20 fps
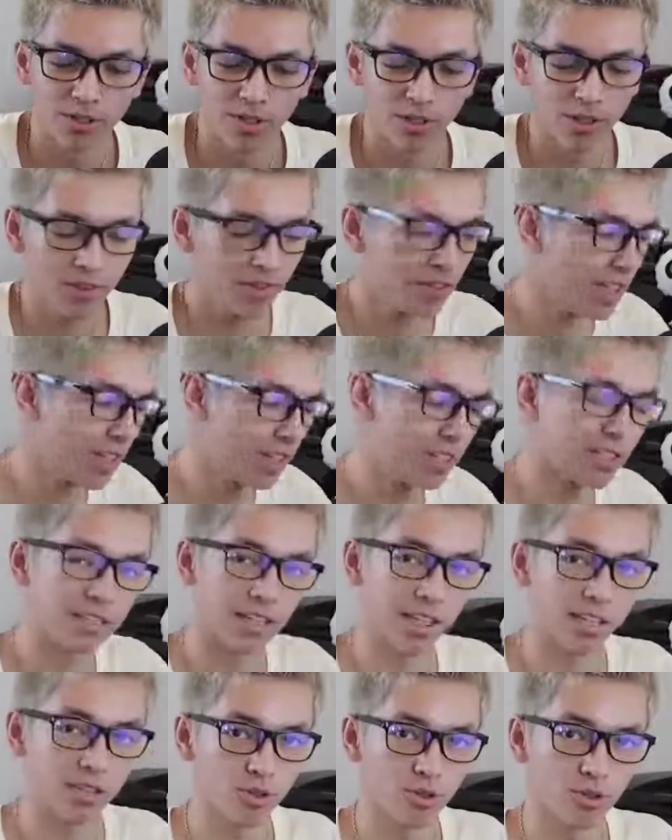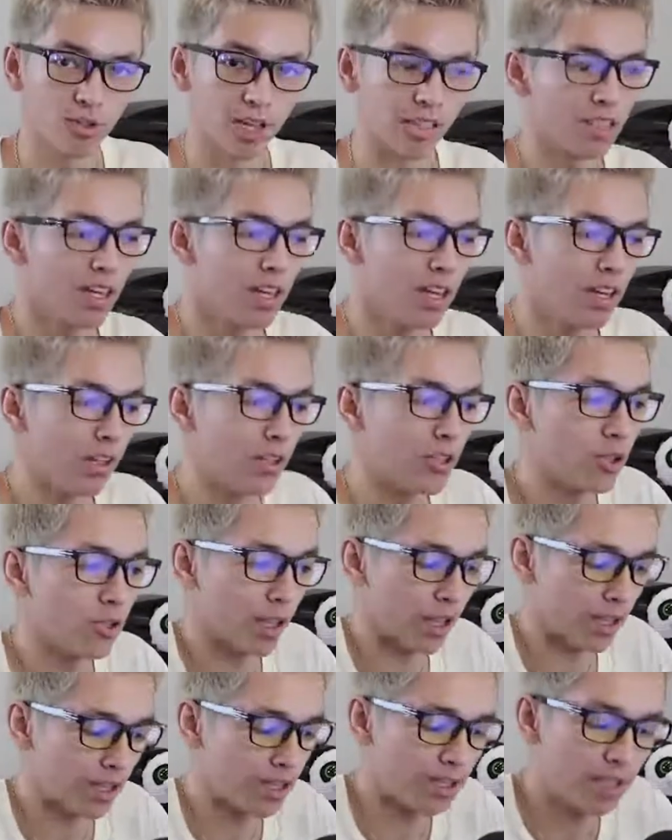So even in design school, guys, did you
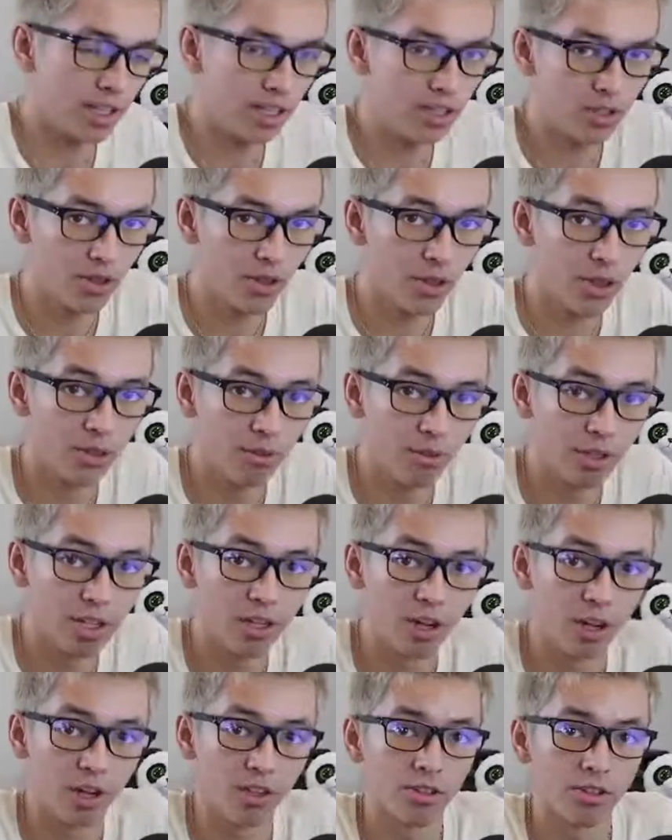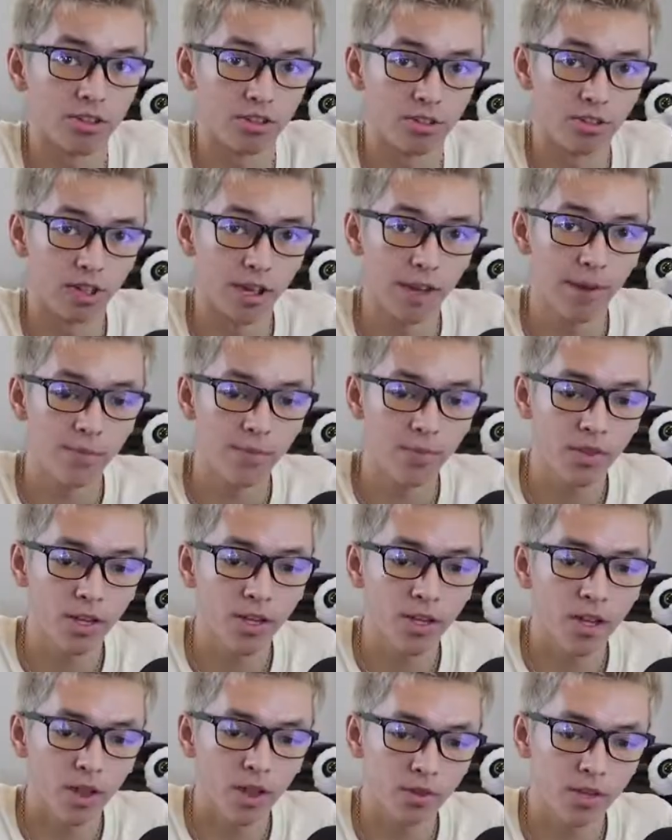like stick to 3 colors? Okay,
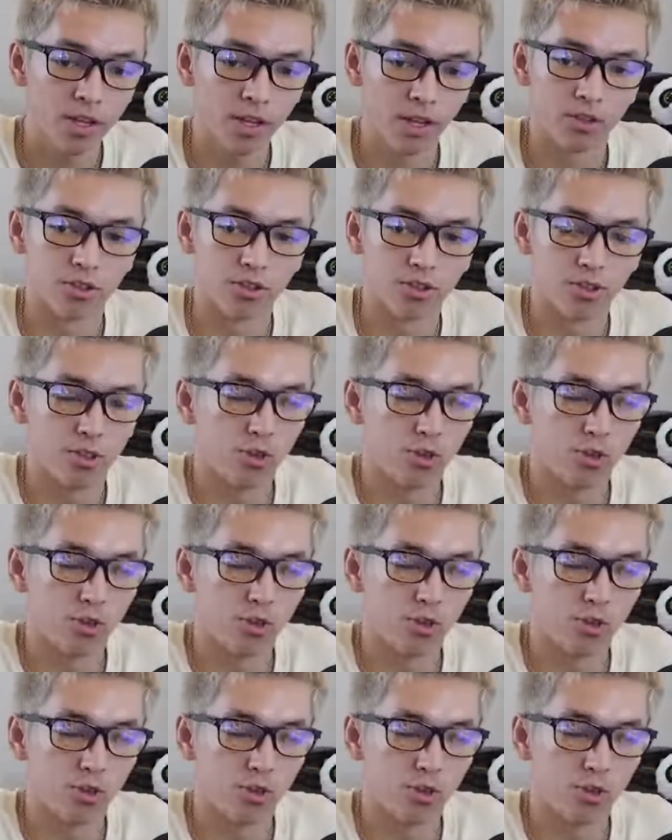3 colors.